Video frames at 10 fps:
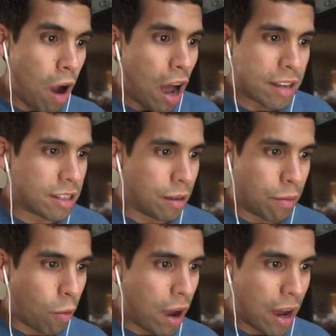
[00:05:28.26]

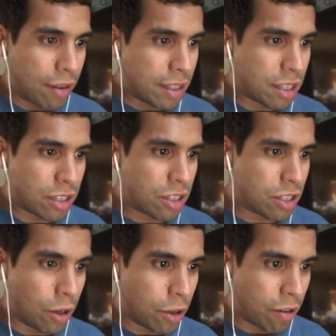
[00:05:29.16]
Awesome. Wow, this is
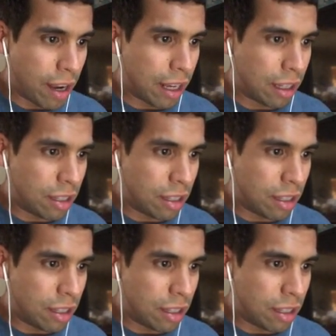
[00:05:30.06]
so great.